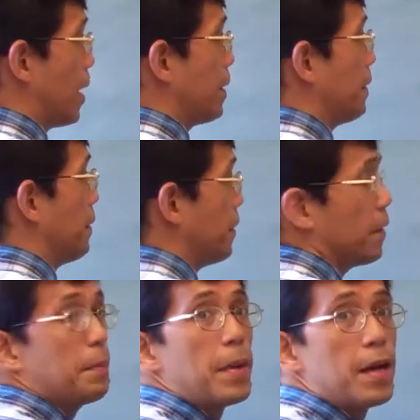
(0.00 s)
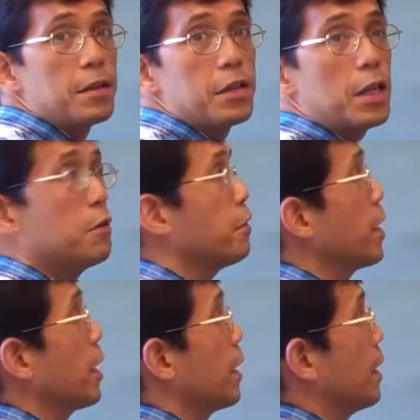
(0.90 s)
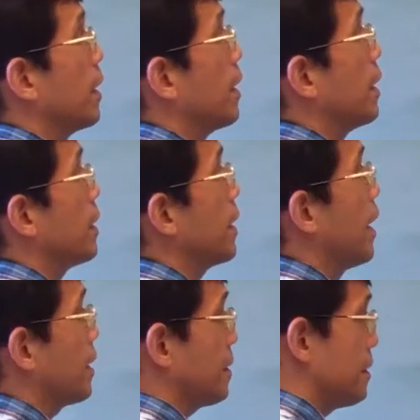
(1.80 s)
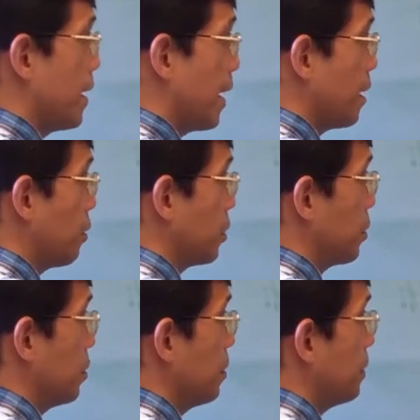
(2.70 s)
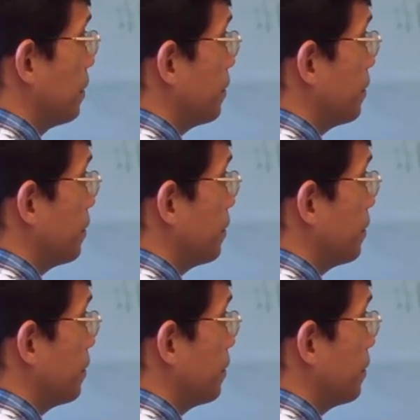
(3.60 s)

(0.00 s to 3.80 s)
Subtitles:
when the benzene ring attacks the NO2,